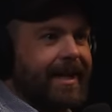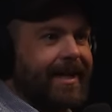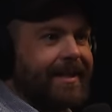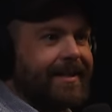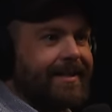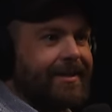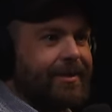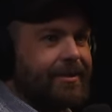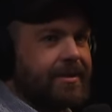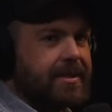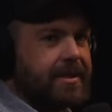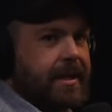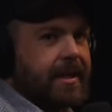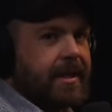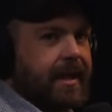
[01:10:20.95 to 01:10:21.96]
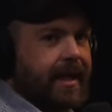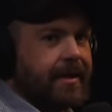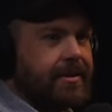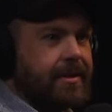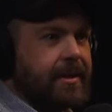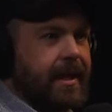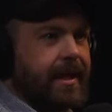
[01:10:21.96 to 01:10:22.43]
and you're seeing
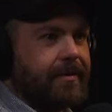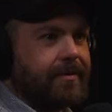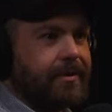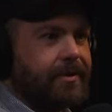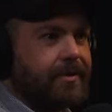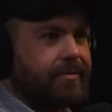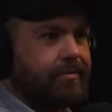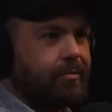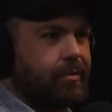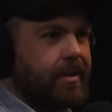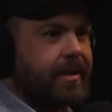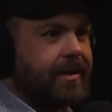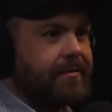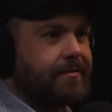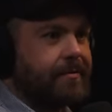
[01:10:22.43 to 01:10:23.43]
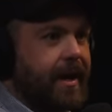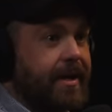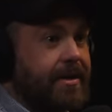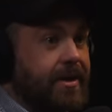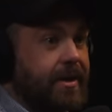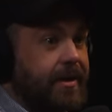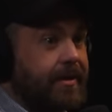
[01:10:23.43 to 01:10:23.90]
actually how really
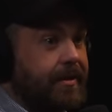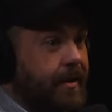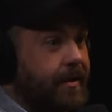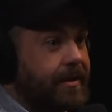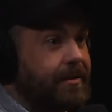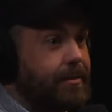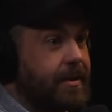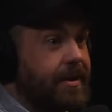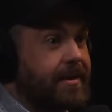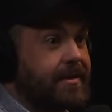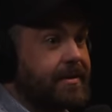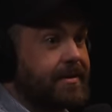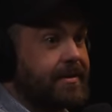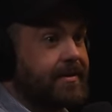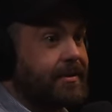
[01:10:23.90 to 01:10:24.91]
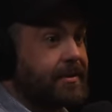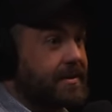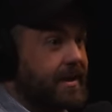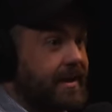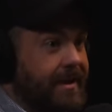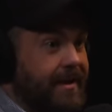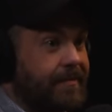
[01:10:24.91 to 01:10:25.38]
fragile Hollywood is,
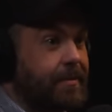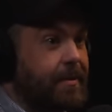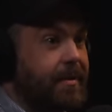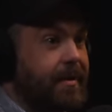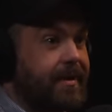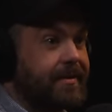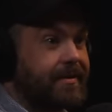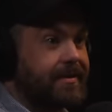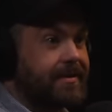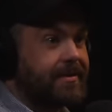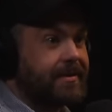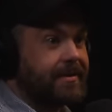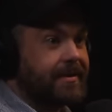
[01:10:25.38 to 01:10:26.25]
just like everywhere else.